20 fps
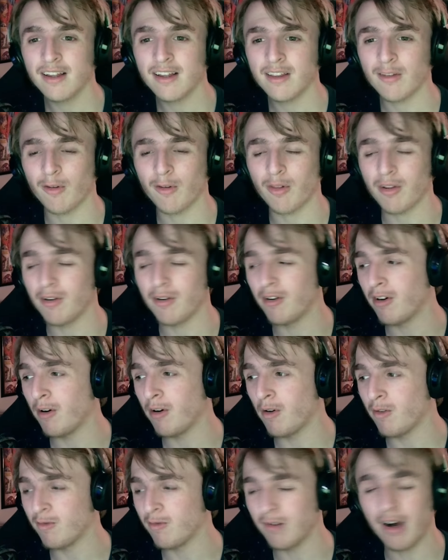There's still a
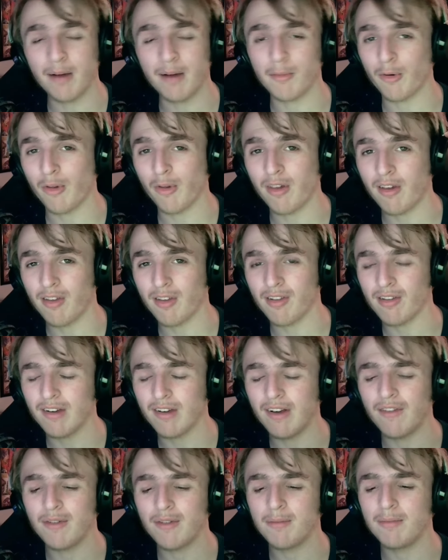lot more seasons
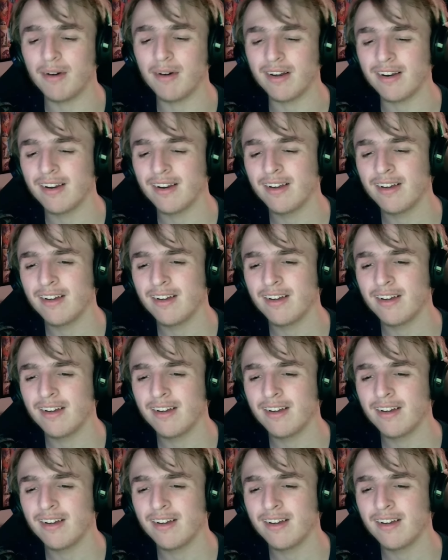left, but